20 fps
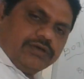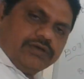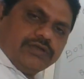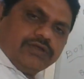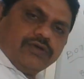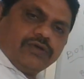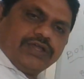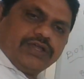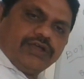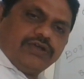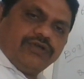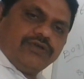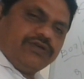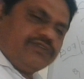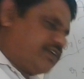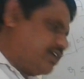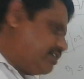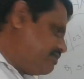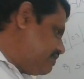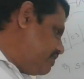Now what I'll do
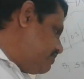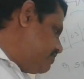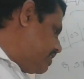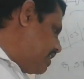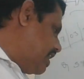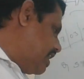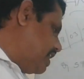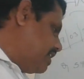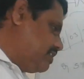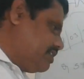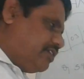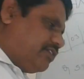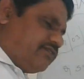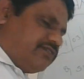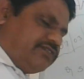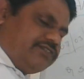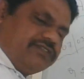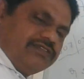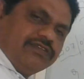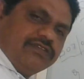is I'll just add
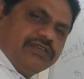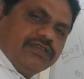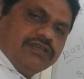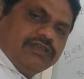this,